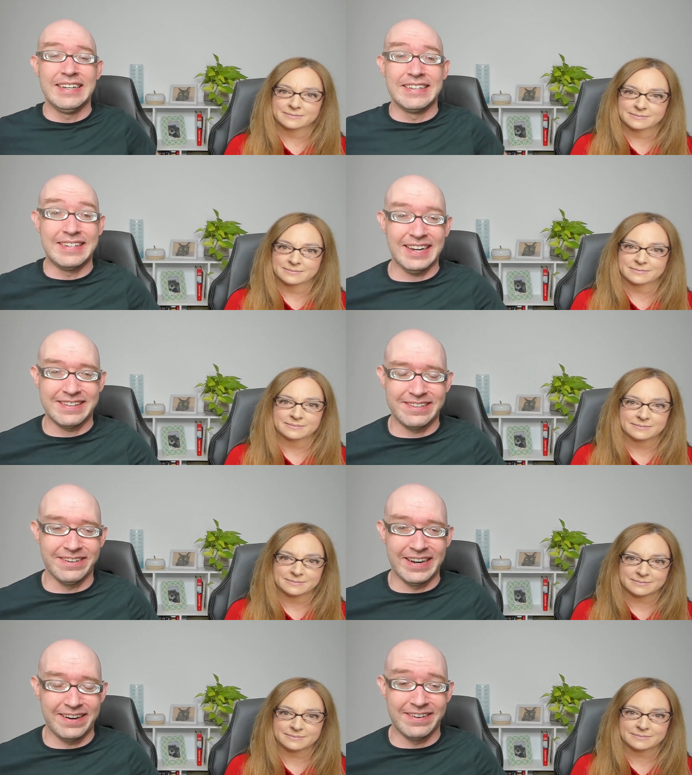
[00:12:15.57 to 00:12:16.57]

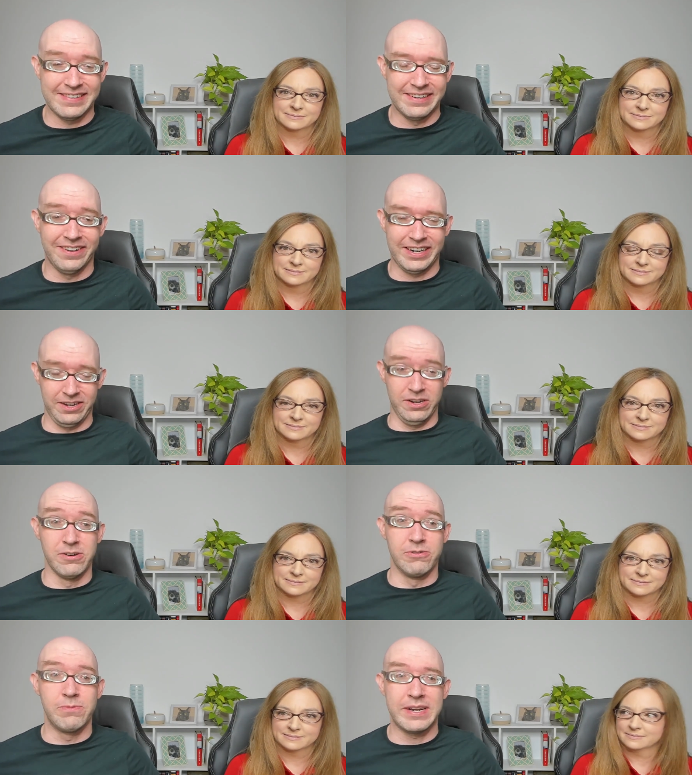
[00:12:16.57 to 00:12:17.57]
Speaker 1: Dexter and Harrison are like,
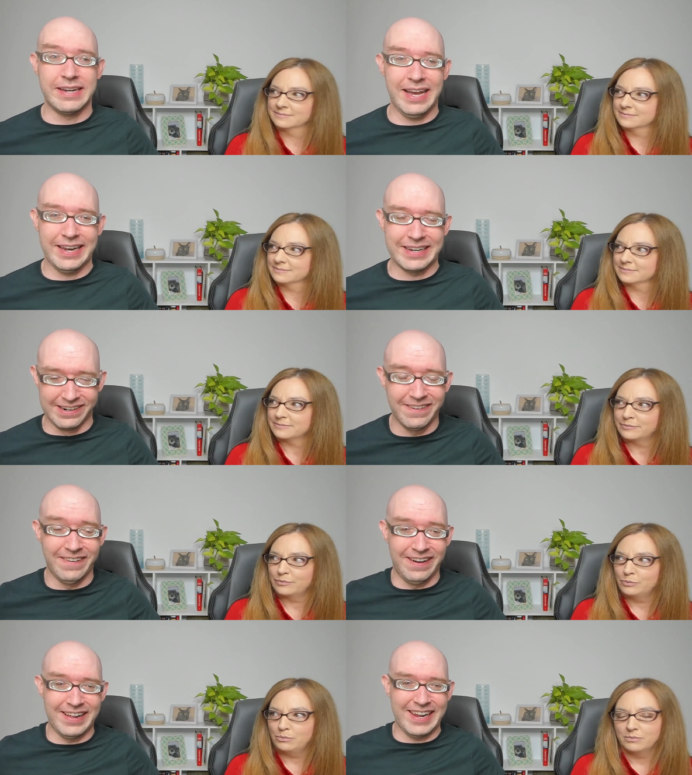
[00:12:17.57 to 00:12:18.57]
oh, we got to
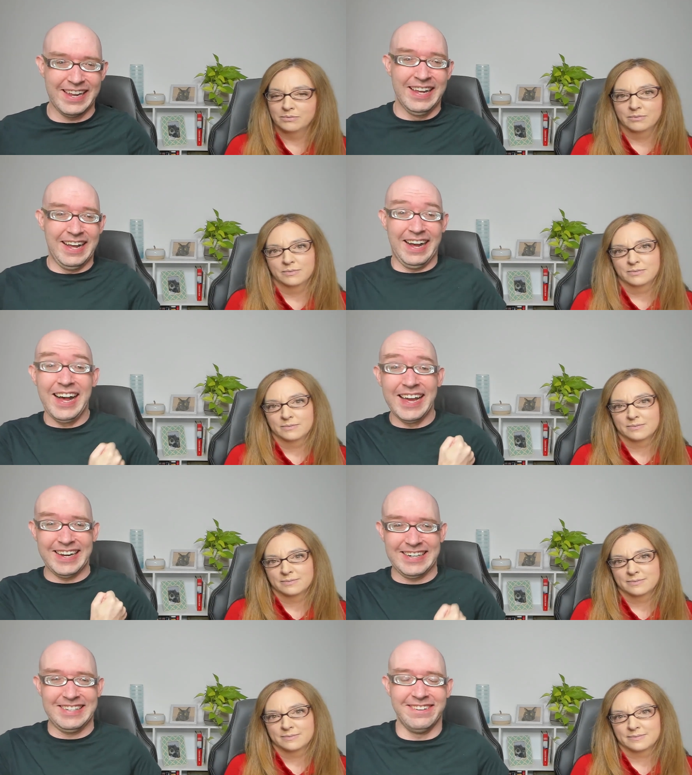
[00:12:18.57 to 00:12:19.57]
go on a
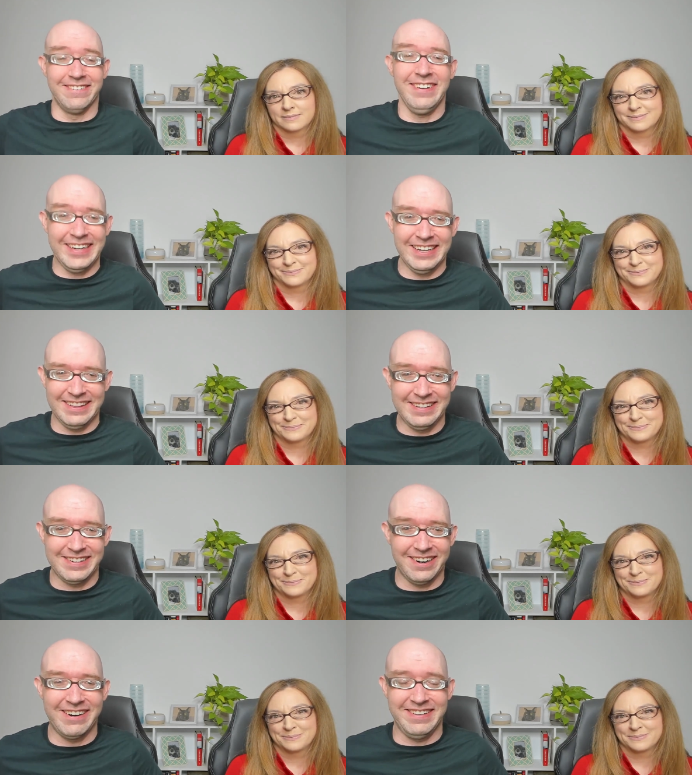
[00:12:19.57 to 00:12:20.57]
hike to look at the
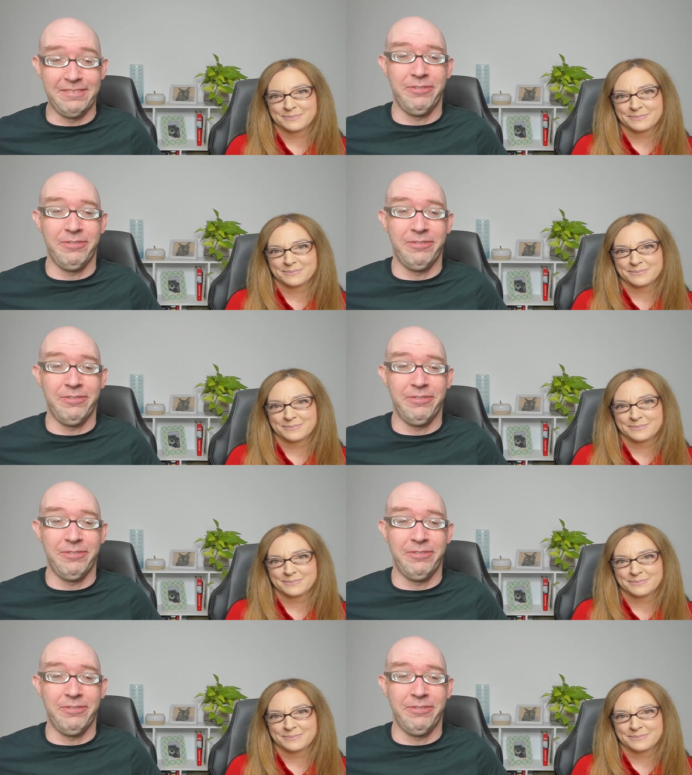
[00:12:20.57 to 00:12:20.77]
stars and